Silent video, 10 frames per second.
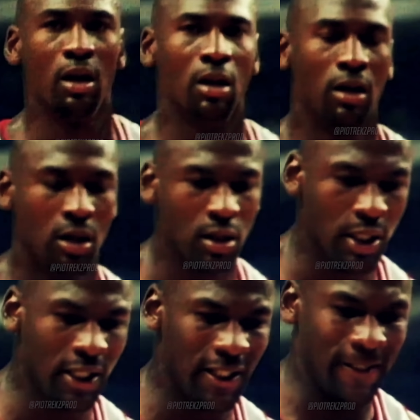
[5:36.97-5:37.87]
I
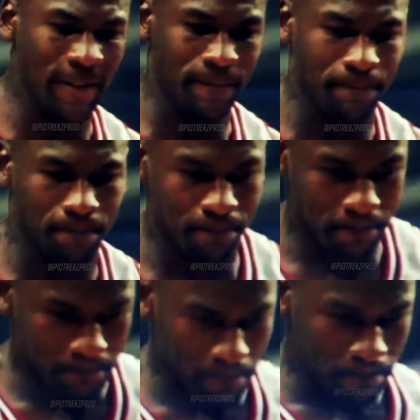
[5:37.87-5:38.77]
pass away.
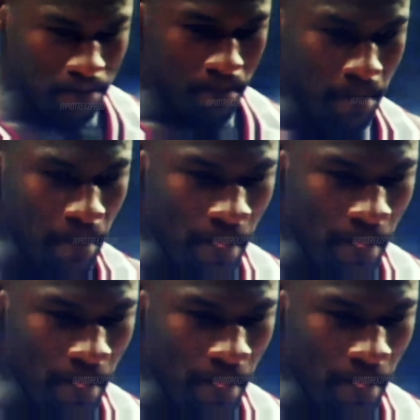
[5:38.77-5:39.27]
Michael Jordan will be